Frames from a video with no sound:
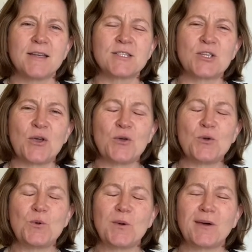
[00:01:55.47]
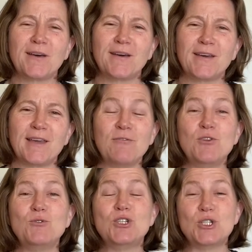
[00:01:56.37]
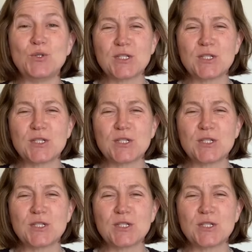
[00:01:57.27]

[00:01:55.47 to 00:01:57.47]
So if you do